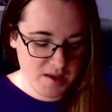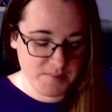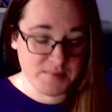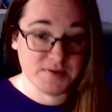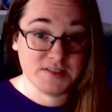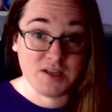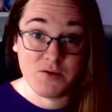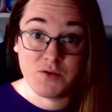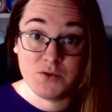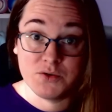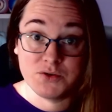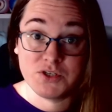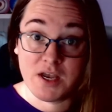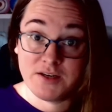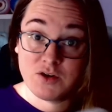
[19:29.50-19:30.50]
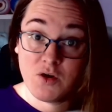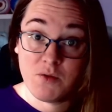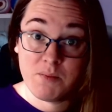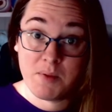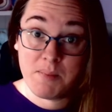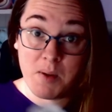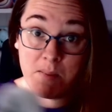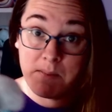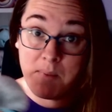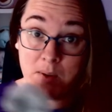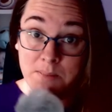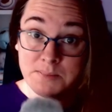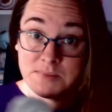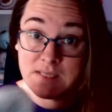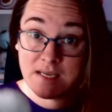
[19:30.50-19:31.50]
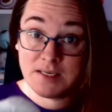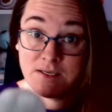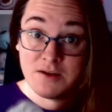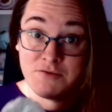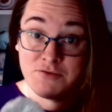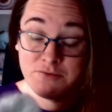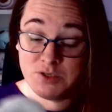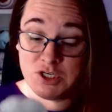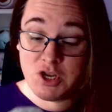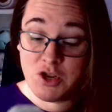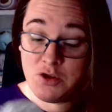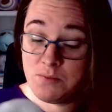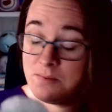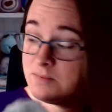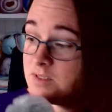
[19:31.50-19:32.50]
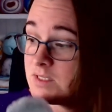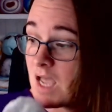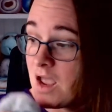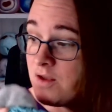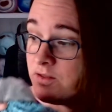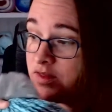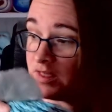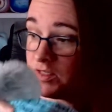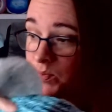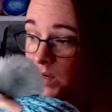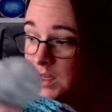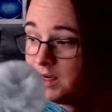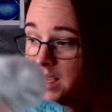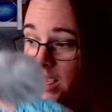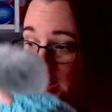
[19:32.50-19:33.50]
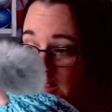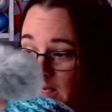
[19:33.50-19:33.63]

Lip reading: So of course I'd got my pom-poms, hadn't I, from June, so this one has